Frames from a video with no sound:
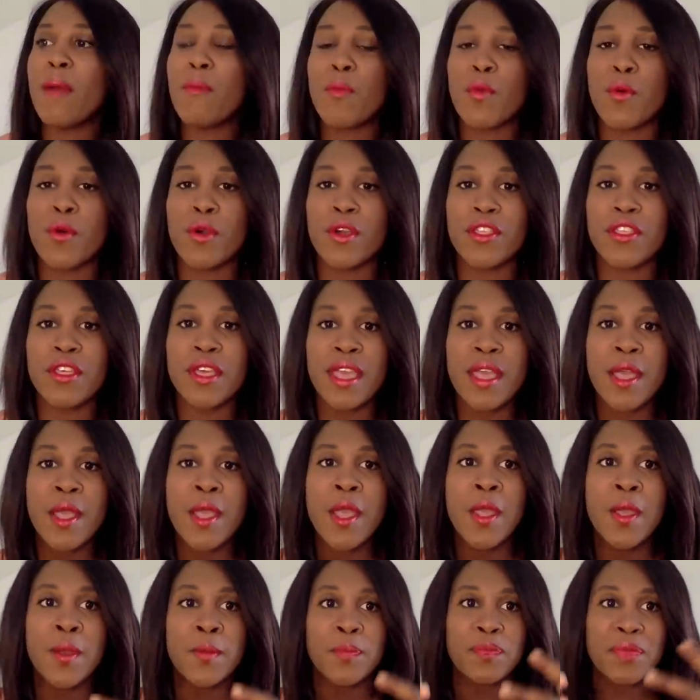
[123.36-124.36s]
up with.
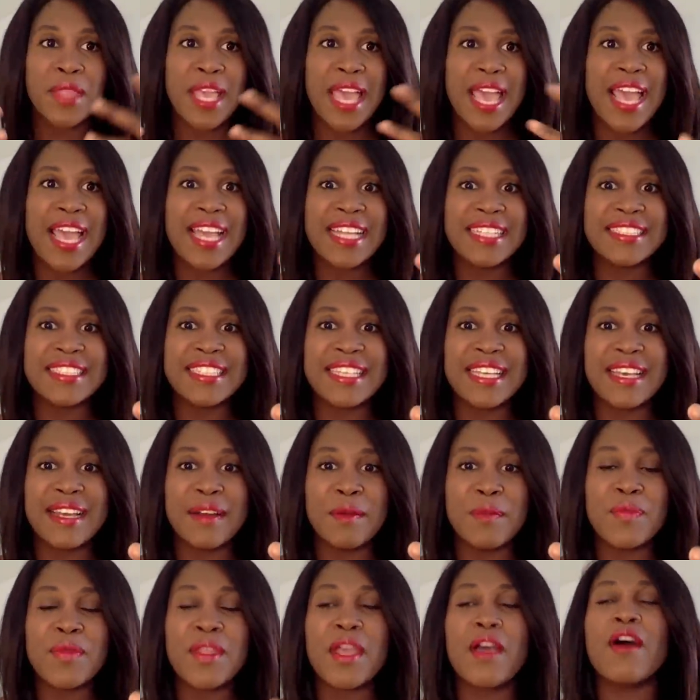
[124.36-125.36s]

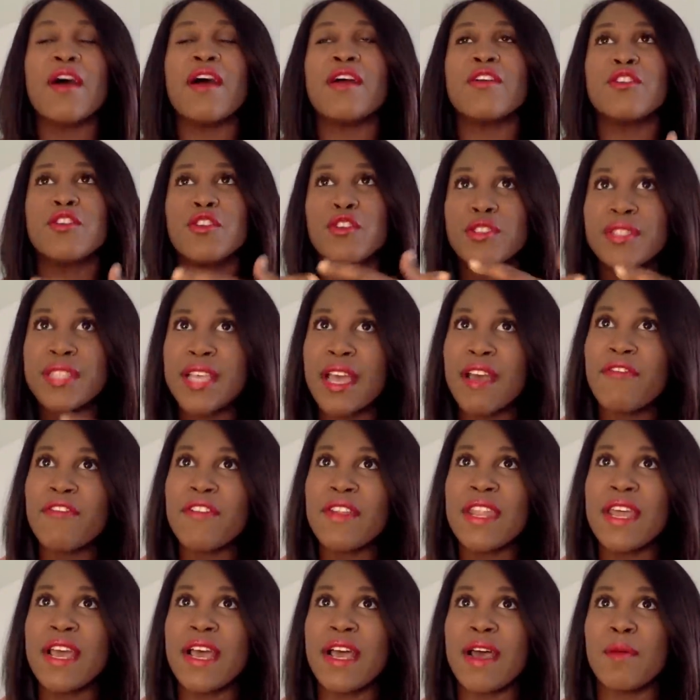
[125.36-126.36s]
And you
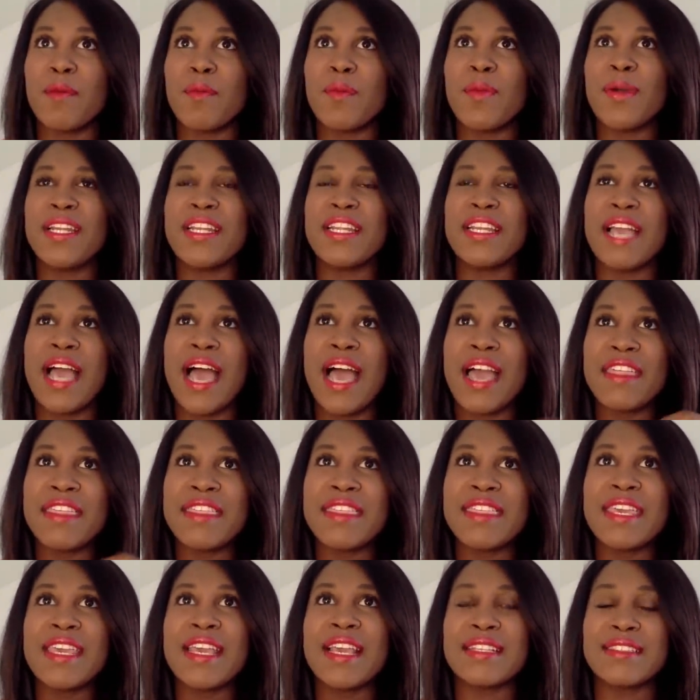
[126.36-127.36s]
toughen up, but I
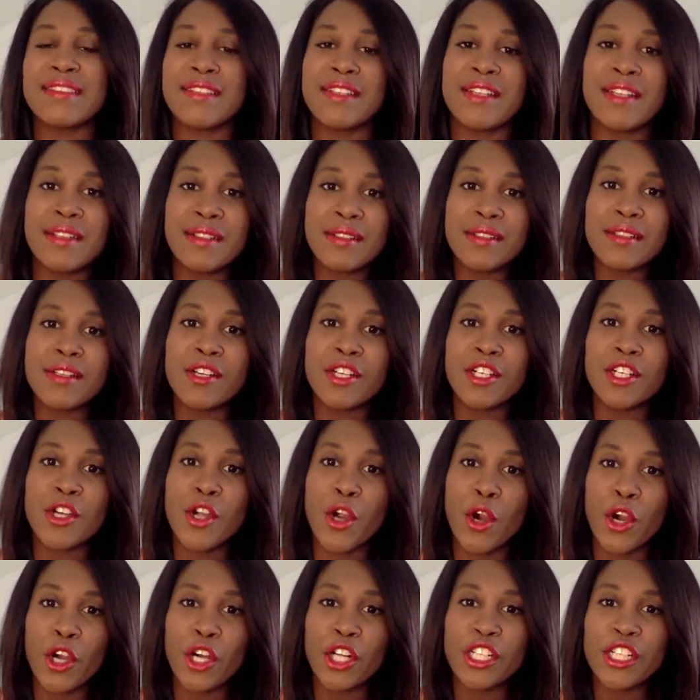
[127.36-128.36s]
think as a little
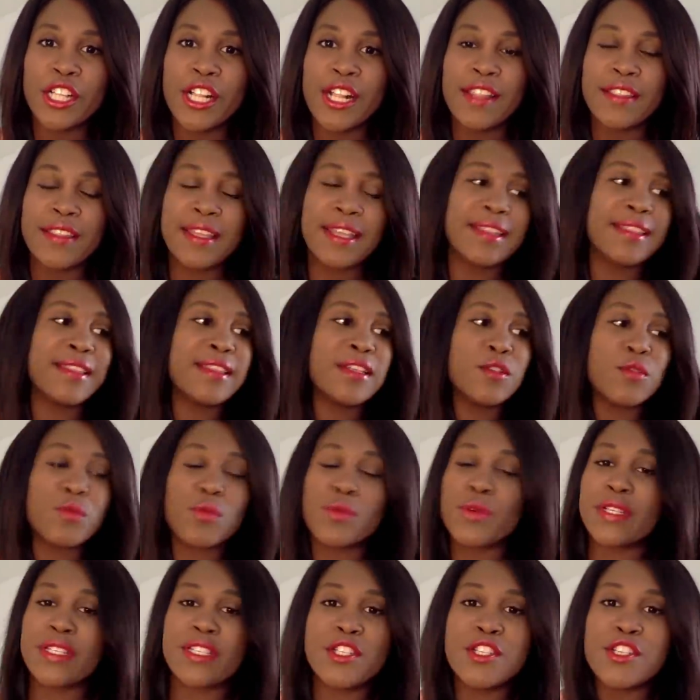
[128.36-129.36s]
girl, that
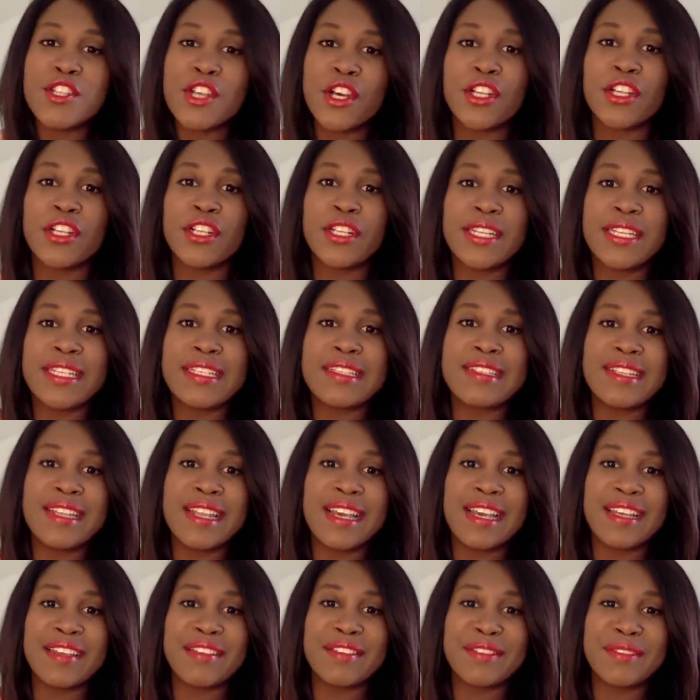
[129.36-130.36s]
was not an easy
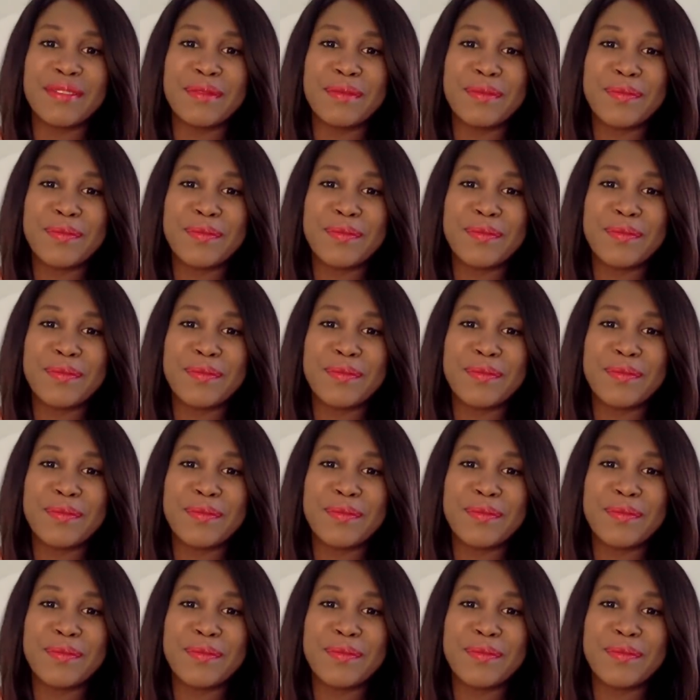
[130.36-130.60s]
life.